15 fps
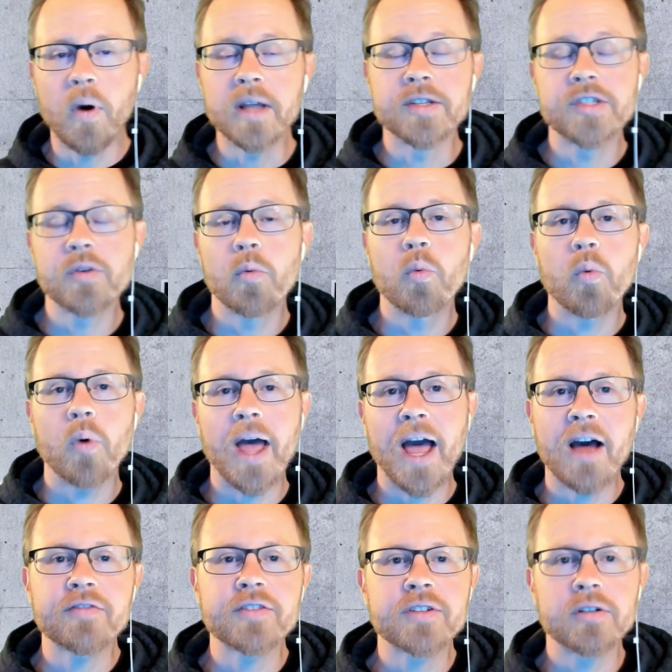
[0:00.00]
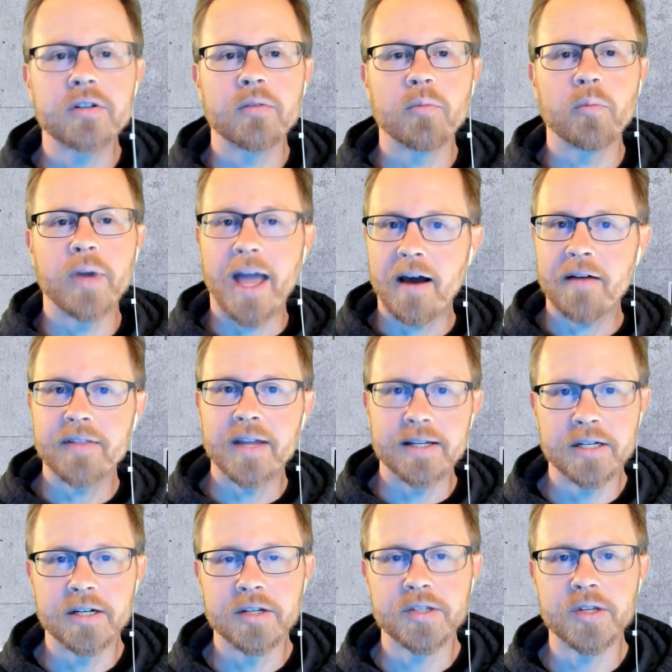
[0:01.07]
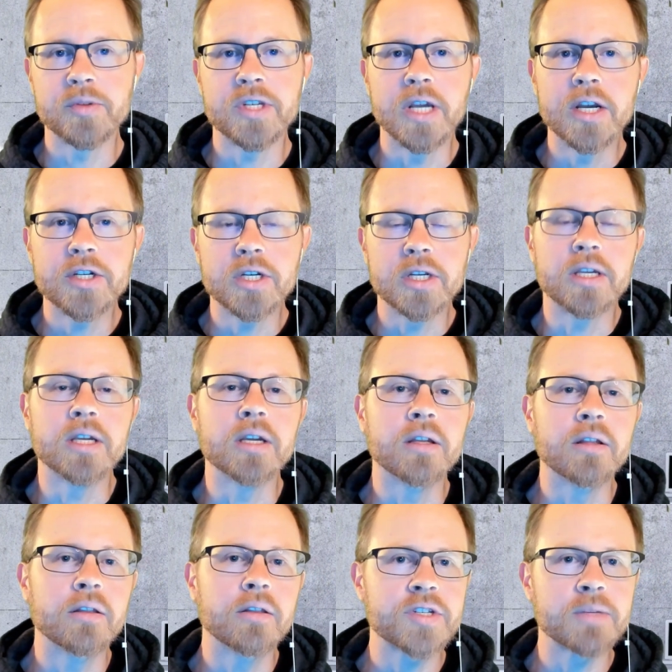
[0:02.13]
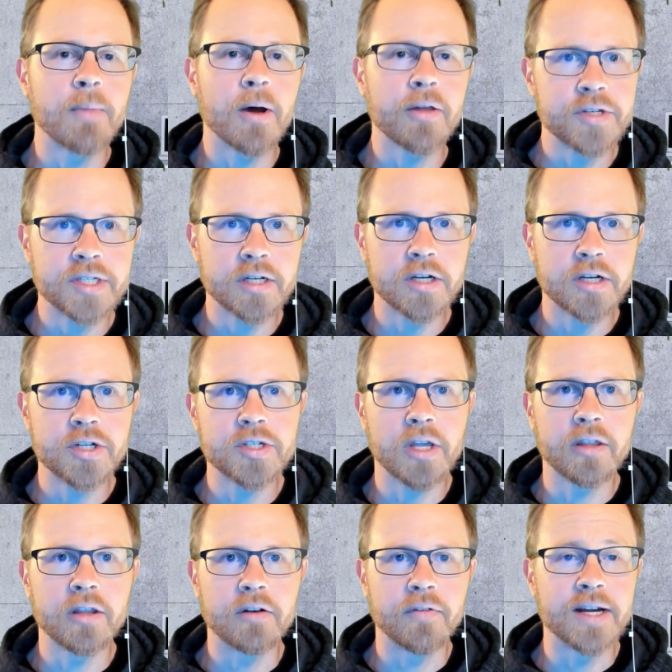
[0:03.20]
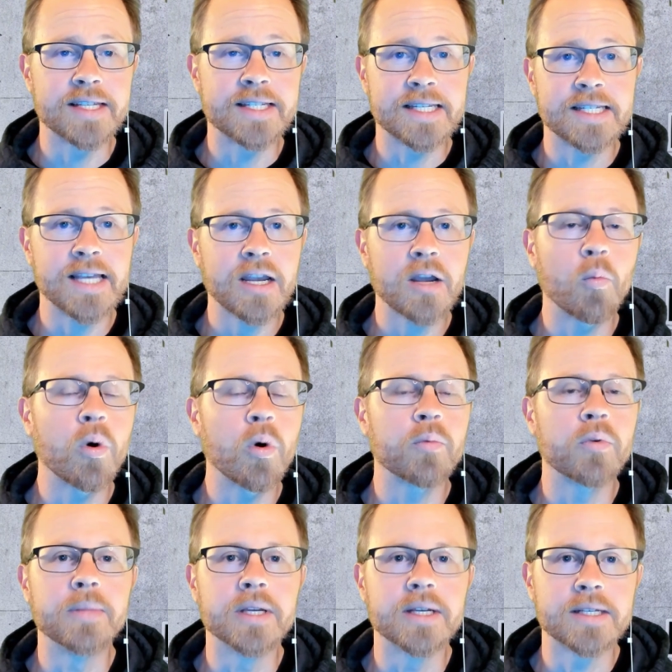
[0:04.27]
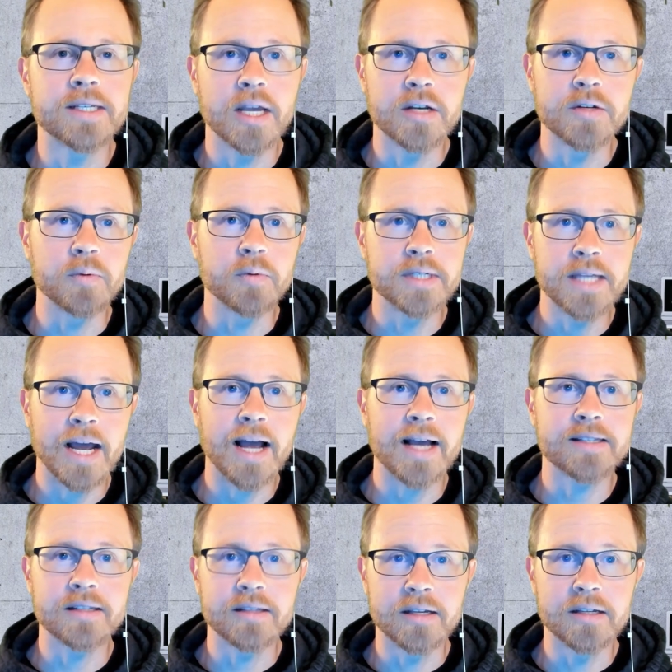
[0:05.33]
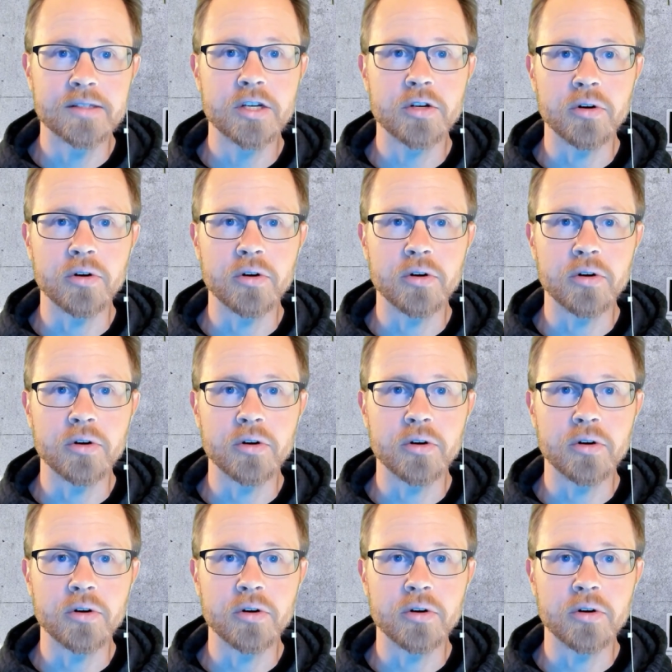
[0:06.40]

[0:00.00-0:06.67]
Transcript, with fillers: Right, so after we have that tenant association key, there's some other signatures on the device. The second one would be a scheduled task that gets